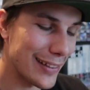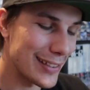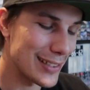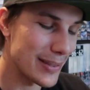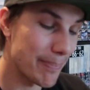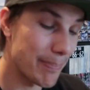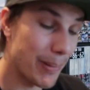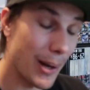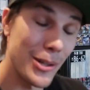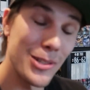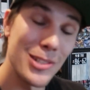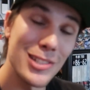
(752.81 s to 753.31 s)
There's a
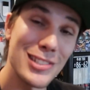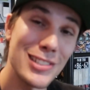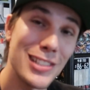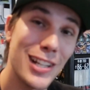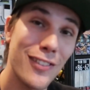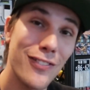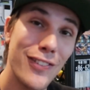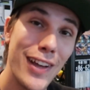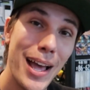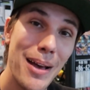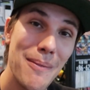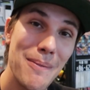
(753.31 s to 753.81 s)
bunch of
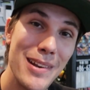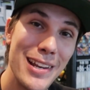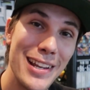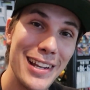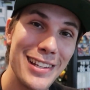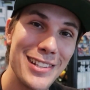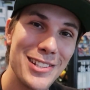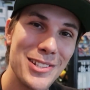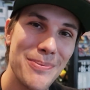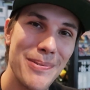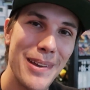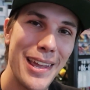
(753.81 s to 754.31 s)
stuff happening
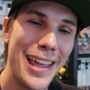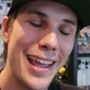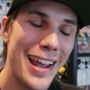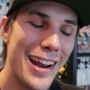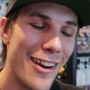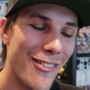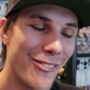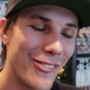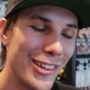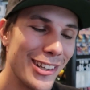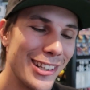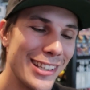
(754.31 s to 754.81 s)
in
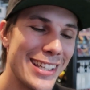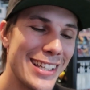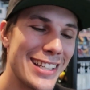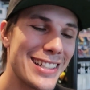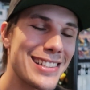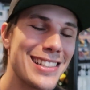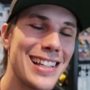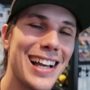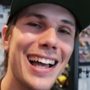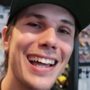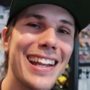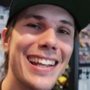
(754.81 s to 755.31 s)
Japan. I'm really
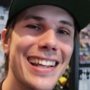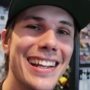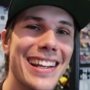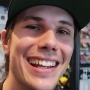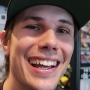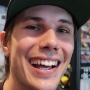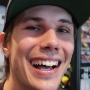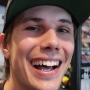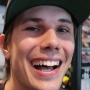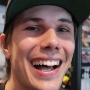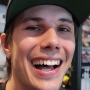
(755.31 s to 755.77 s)
excited.